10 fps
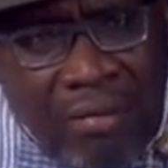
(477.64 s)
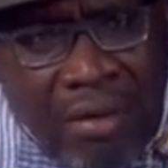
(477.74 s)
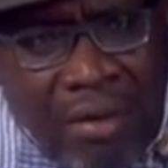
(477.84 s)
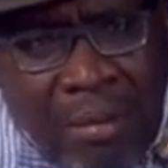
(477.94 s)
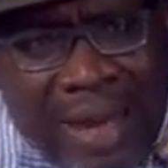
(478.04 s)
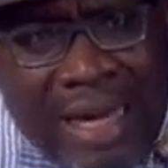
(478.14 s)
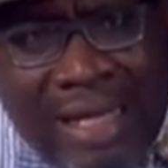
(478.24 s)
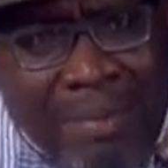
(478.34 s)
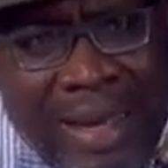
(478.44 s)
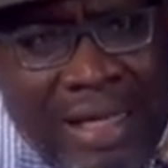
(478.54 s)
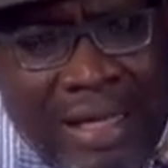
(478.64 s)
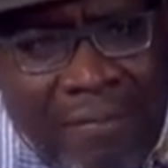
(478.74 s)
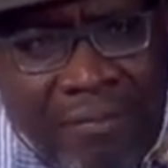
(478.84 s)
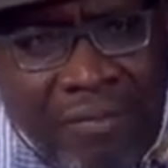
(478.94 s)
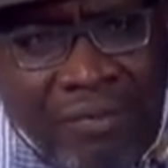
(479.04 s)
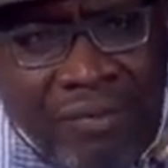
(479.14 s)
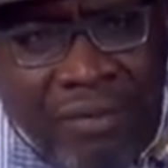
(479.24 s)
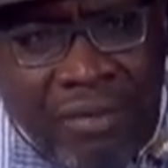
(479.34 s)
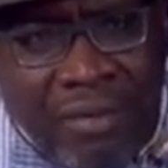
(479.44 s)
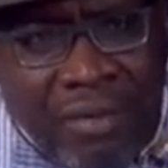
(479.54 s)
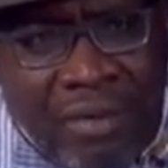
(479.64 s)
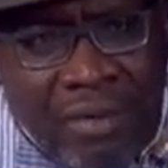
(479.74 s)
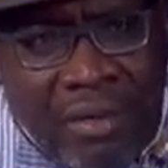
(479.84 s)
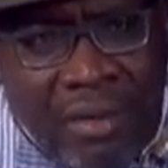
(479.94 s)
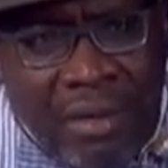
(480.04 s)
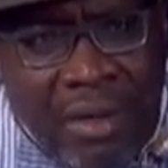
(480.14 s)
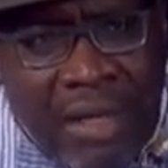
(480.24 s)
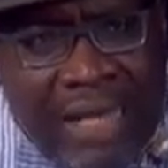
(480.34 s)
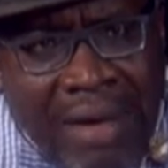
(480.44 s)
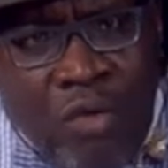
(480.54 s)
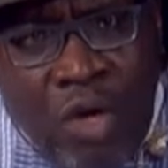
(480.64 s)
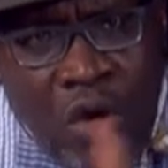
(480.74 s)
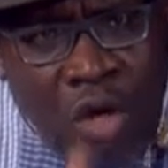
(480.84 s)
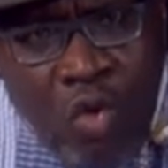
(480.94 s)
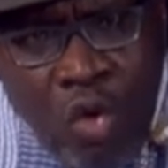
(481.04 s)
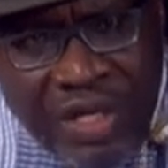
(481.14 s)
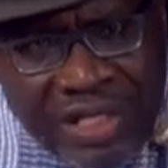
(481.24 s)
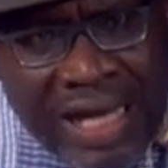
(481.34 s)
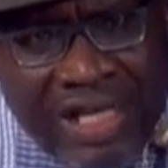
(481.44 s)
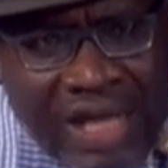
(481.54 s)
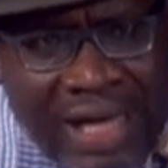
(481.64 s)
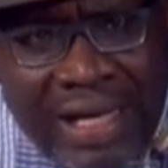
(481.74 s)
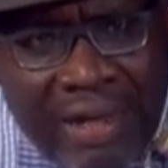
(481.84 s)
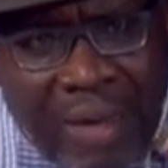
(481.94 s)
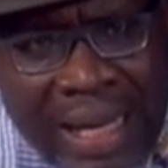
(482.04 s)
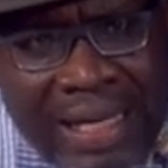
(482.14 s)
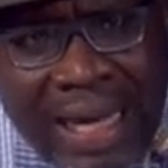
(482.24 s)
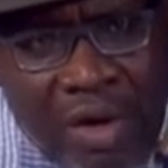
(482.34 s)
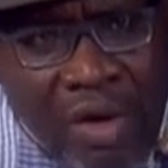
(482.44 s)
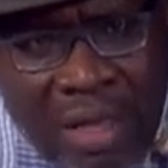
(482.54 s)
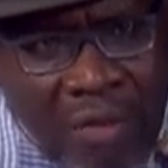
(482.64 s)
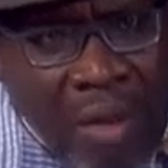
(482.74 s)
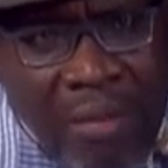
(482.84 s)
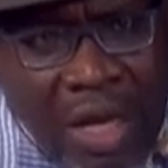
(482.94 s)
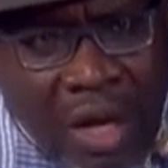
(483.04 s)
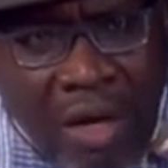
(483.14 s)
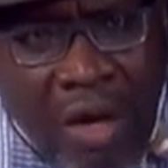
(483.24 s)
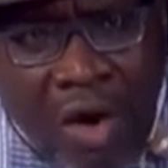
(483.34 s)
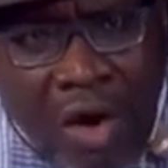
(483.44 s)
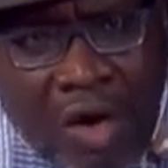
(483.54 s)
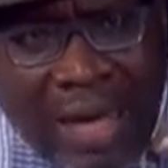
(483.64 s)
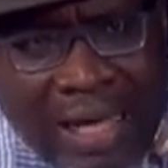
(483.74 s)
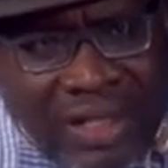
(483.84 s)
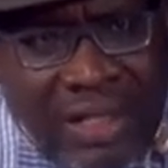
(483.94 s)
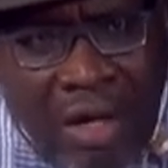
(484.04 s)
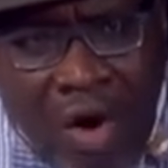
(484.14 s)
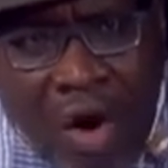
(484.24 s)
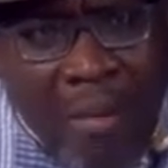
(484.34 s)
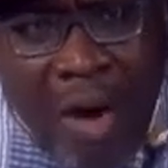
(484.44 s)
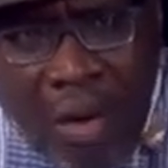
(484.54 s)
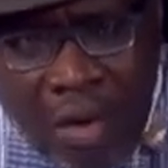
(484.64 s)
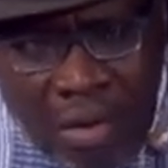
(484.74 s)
barrels per day, they load. Who is there checking whether they are loading 1 million or less or more?